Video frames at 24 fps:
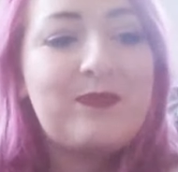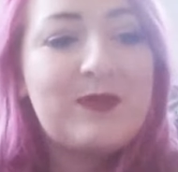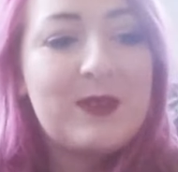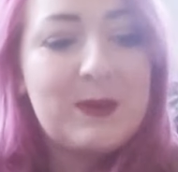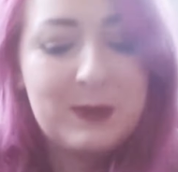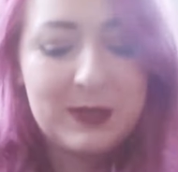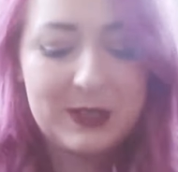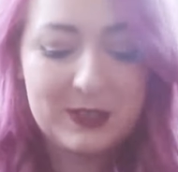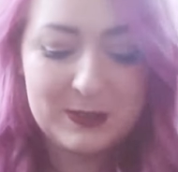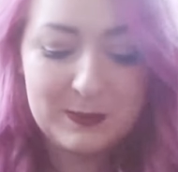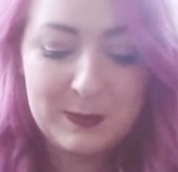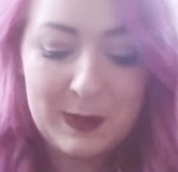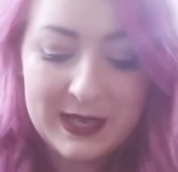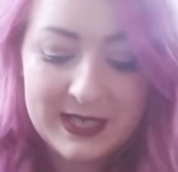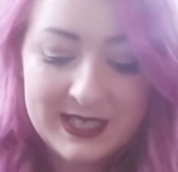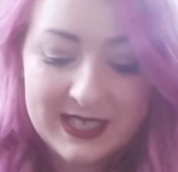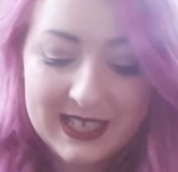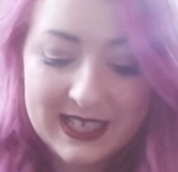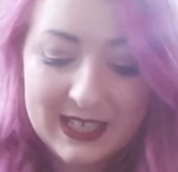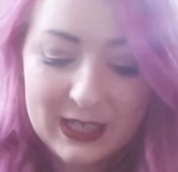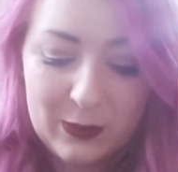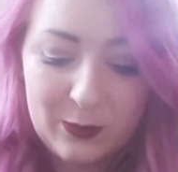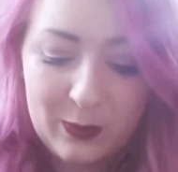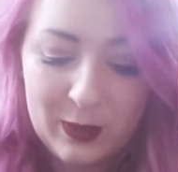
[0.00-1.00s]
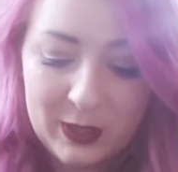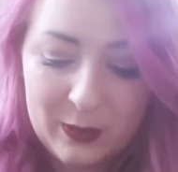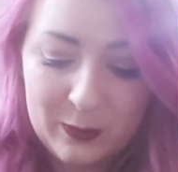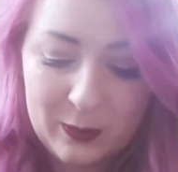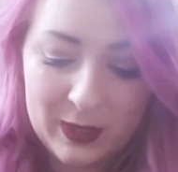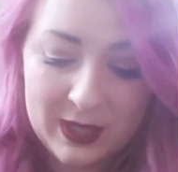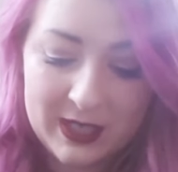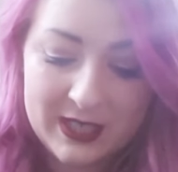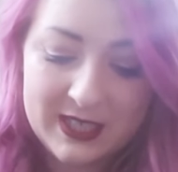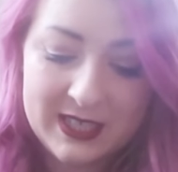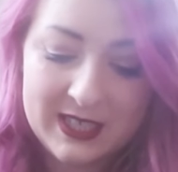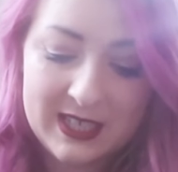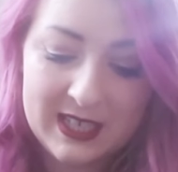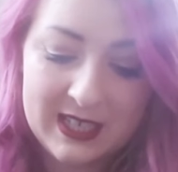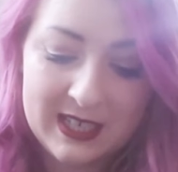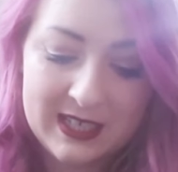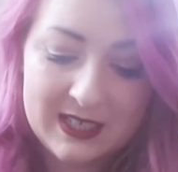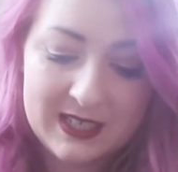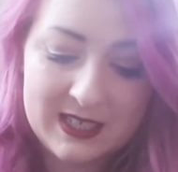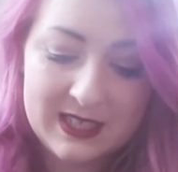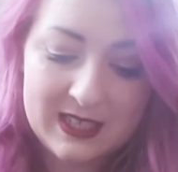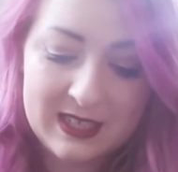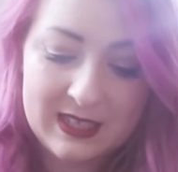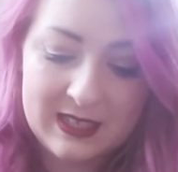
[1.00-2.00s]
Because basically what it was
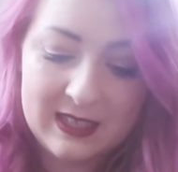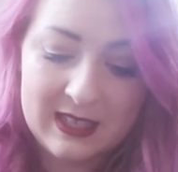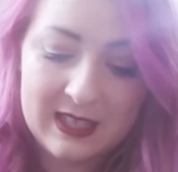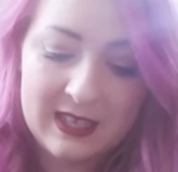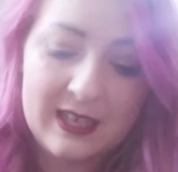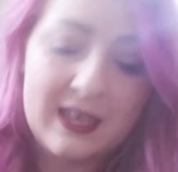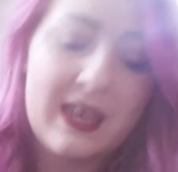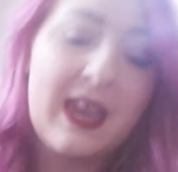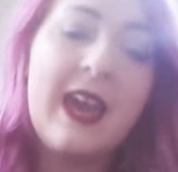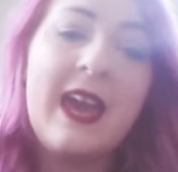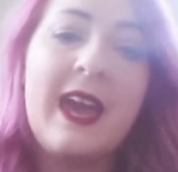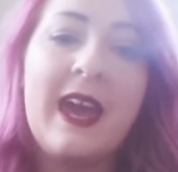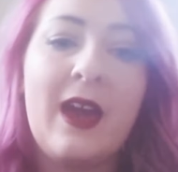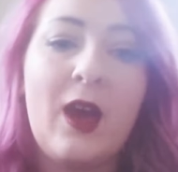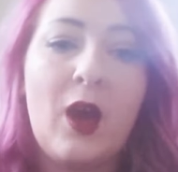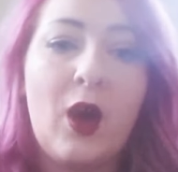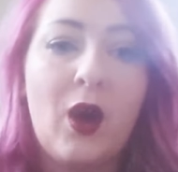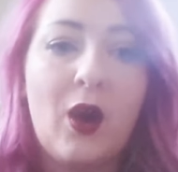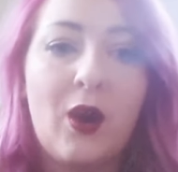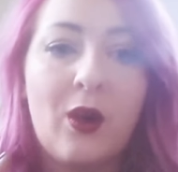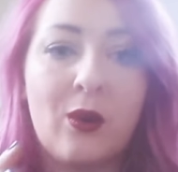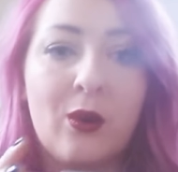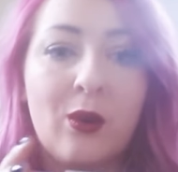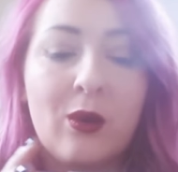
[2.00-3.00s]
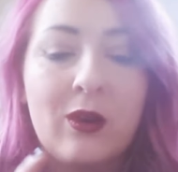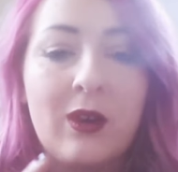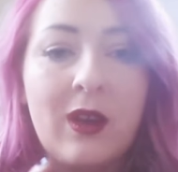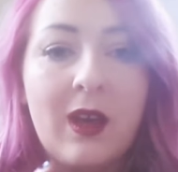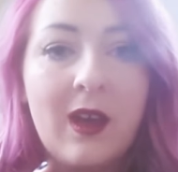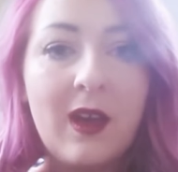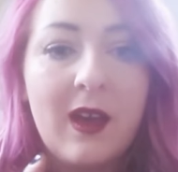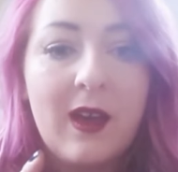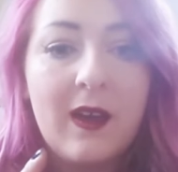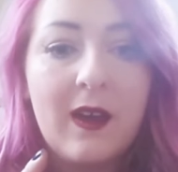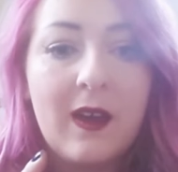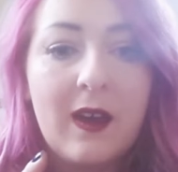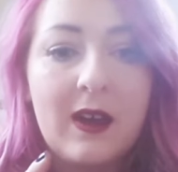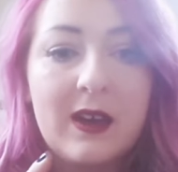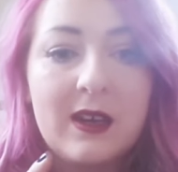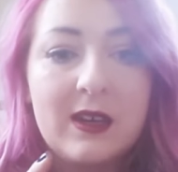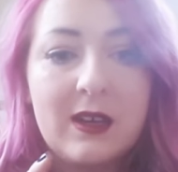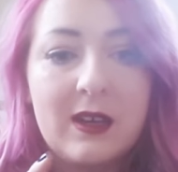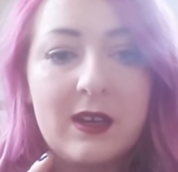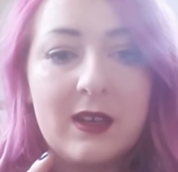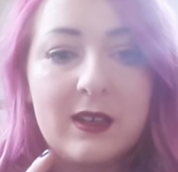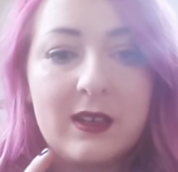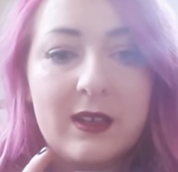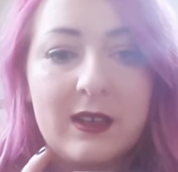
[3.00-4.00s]
is the air hole,
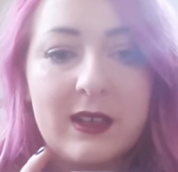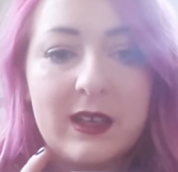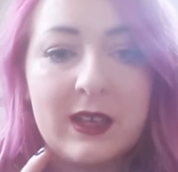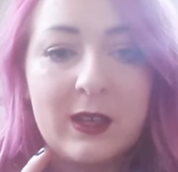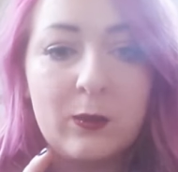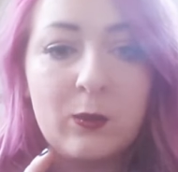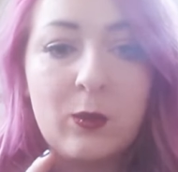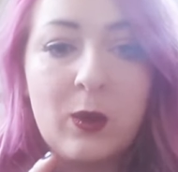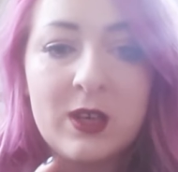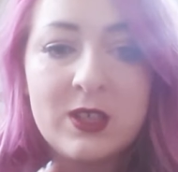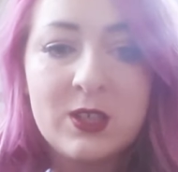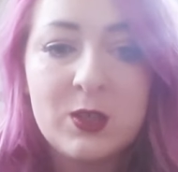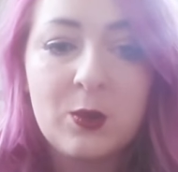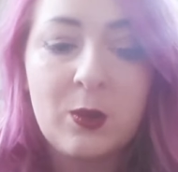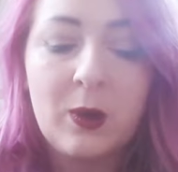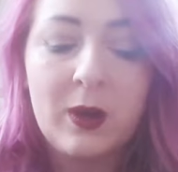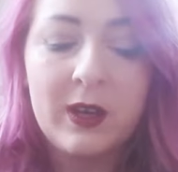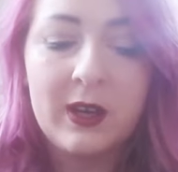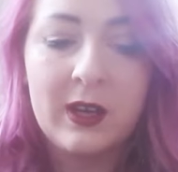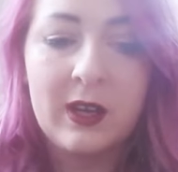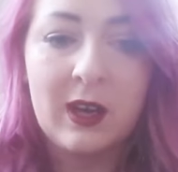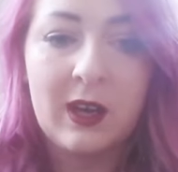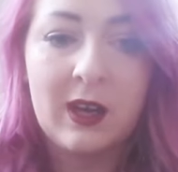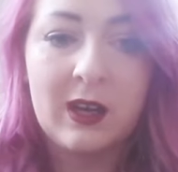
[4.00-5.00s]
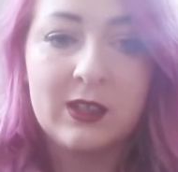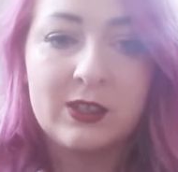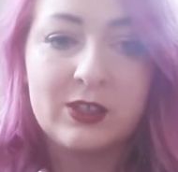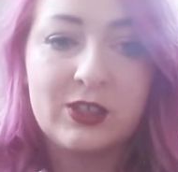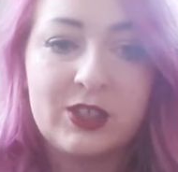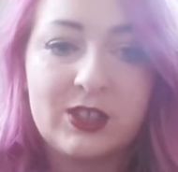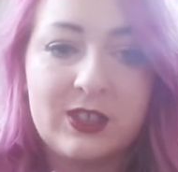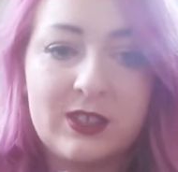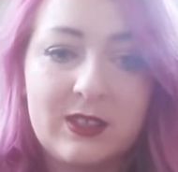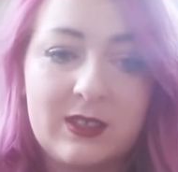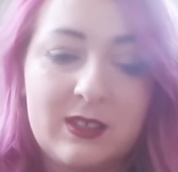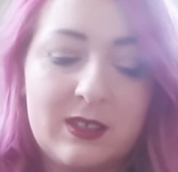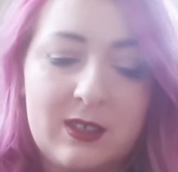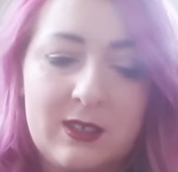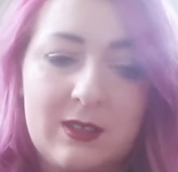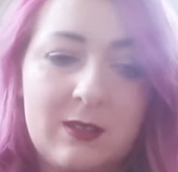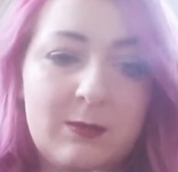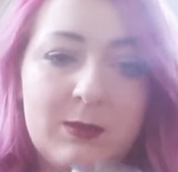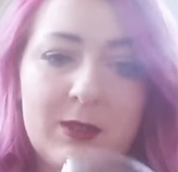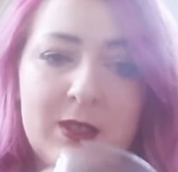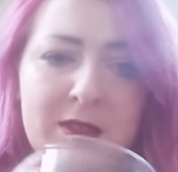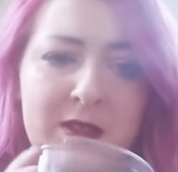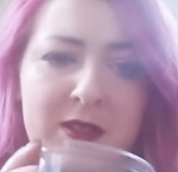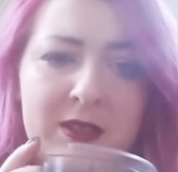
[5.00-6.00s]
it was quite large.
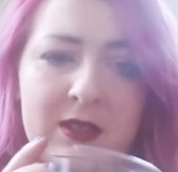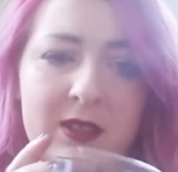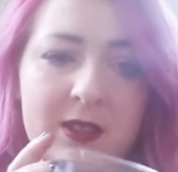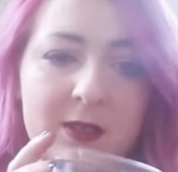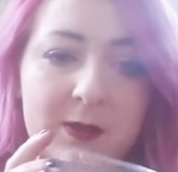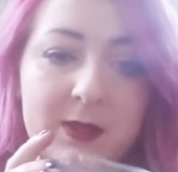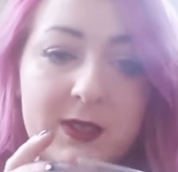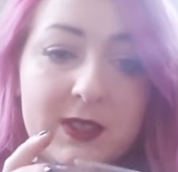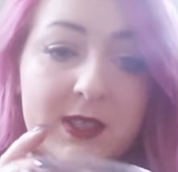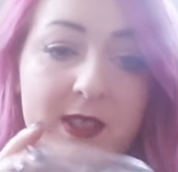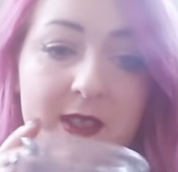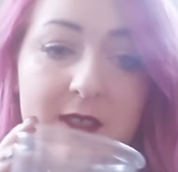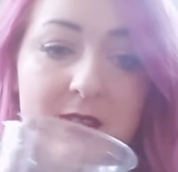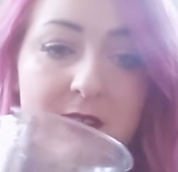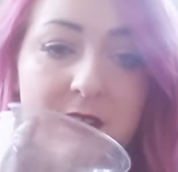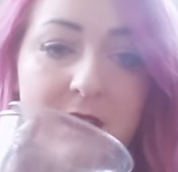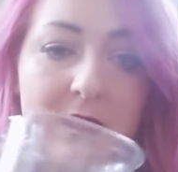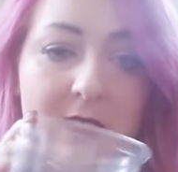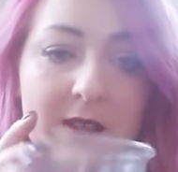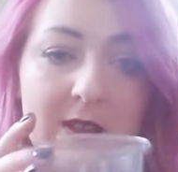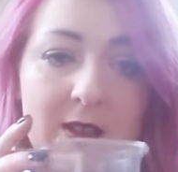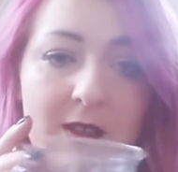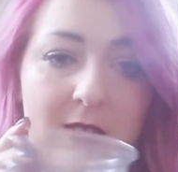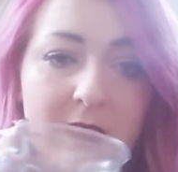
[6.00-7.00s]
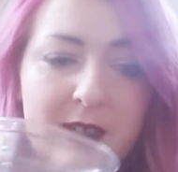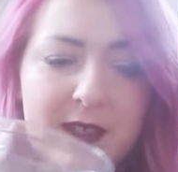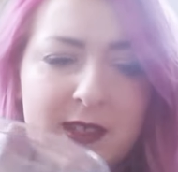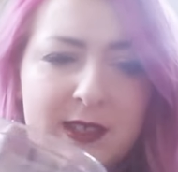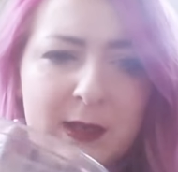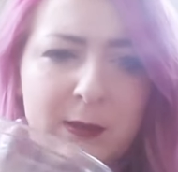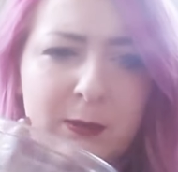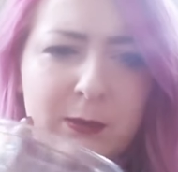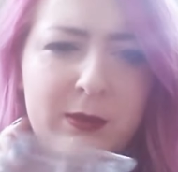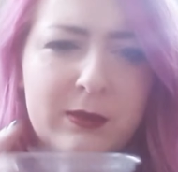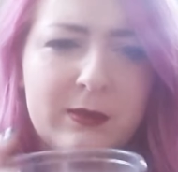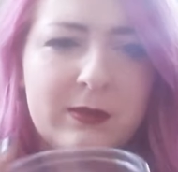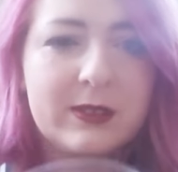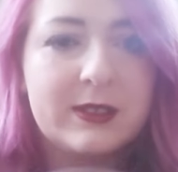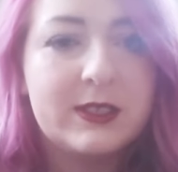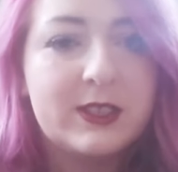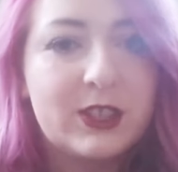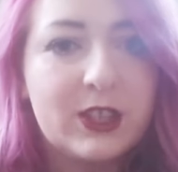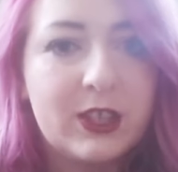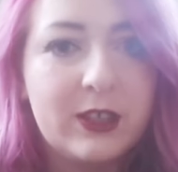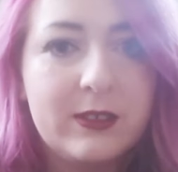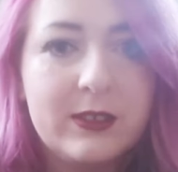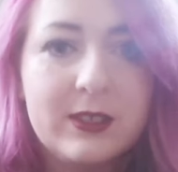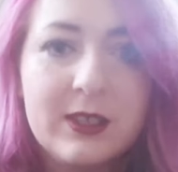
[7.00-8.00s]
I'm using this as an excuse, like example,
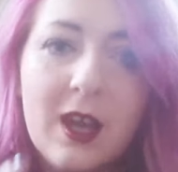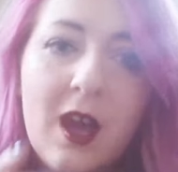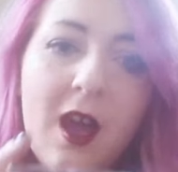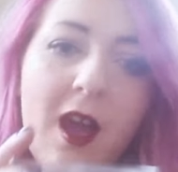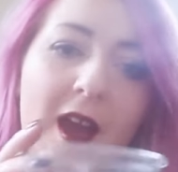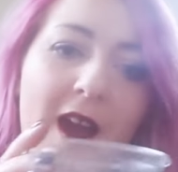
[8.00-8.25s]
excuse.